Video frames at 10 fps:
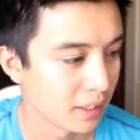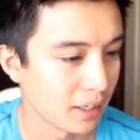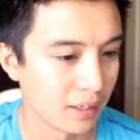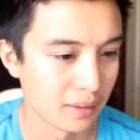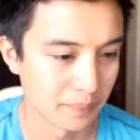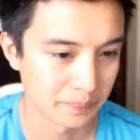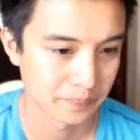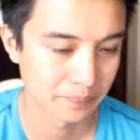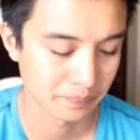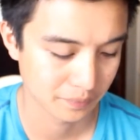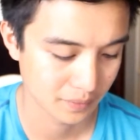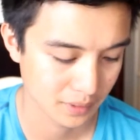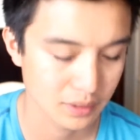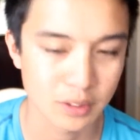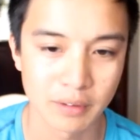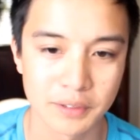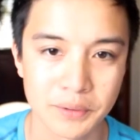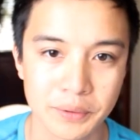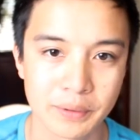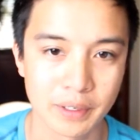So I went
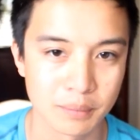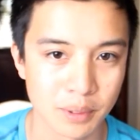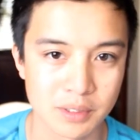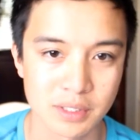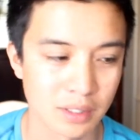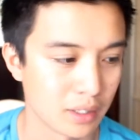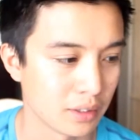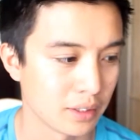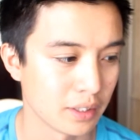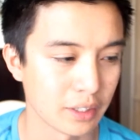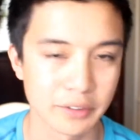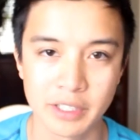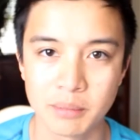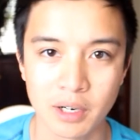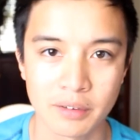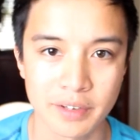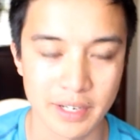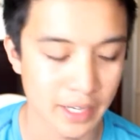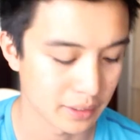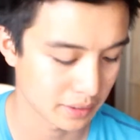through and posted on the agreeing part of it
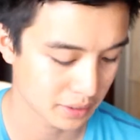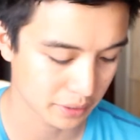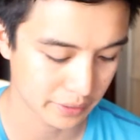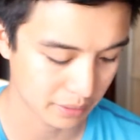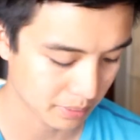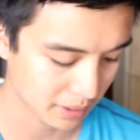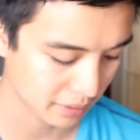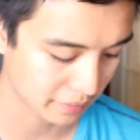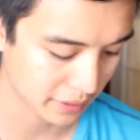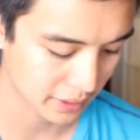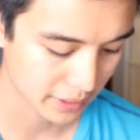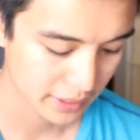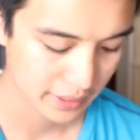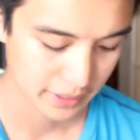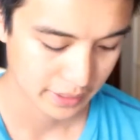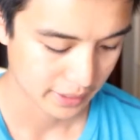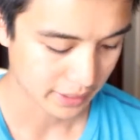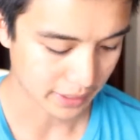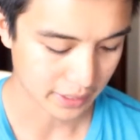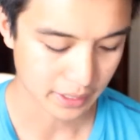and the disagreeing part of it,
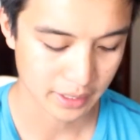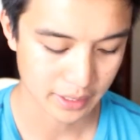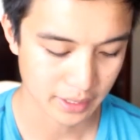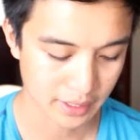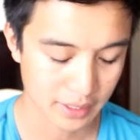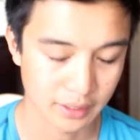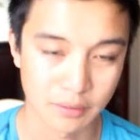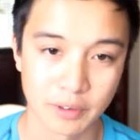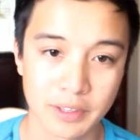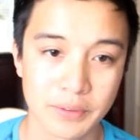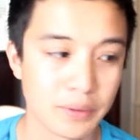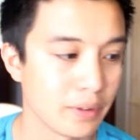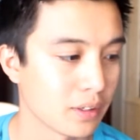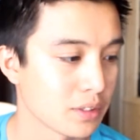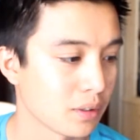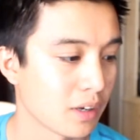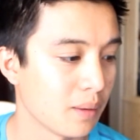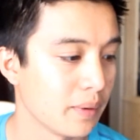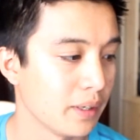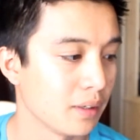and went through and also
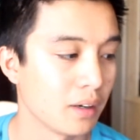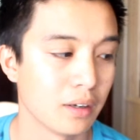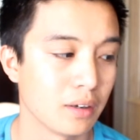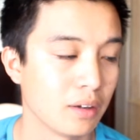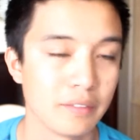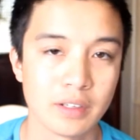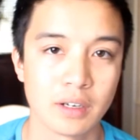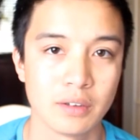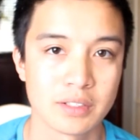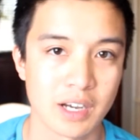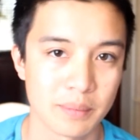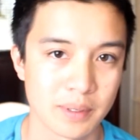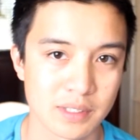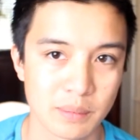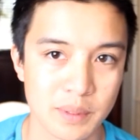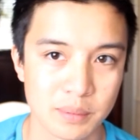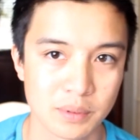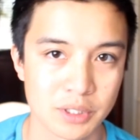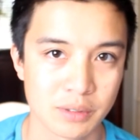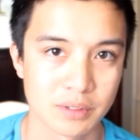commented on all of the other topics that people
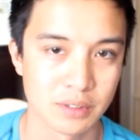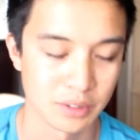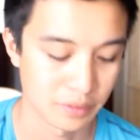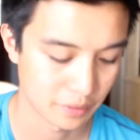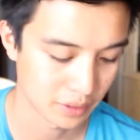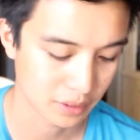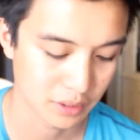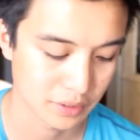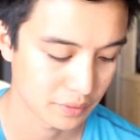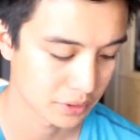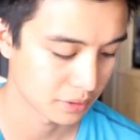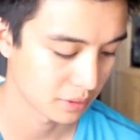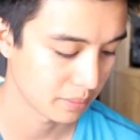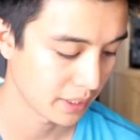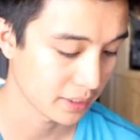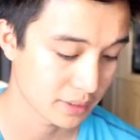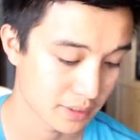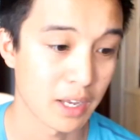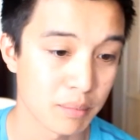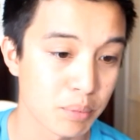chose to do for the controversial debates.
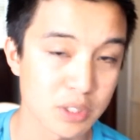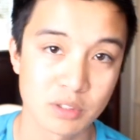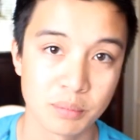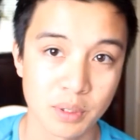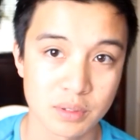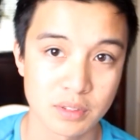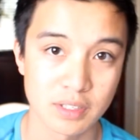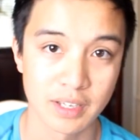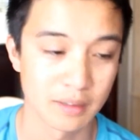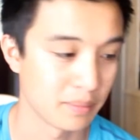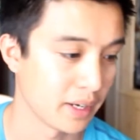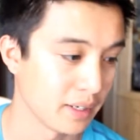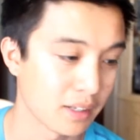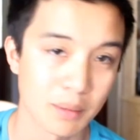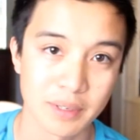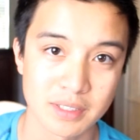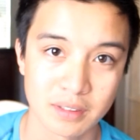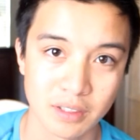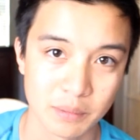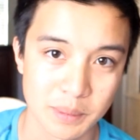My personal posts and my comments
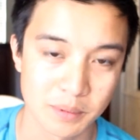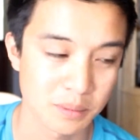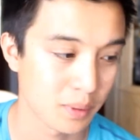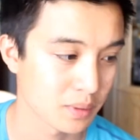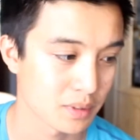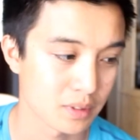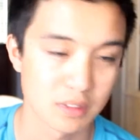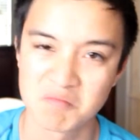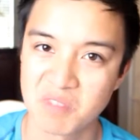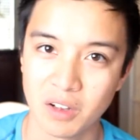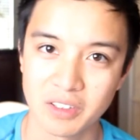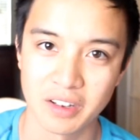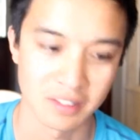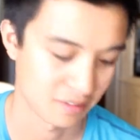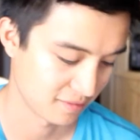on other people's posts, all done.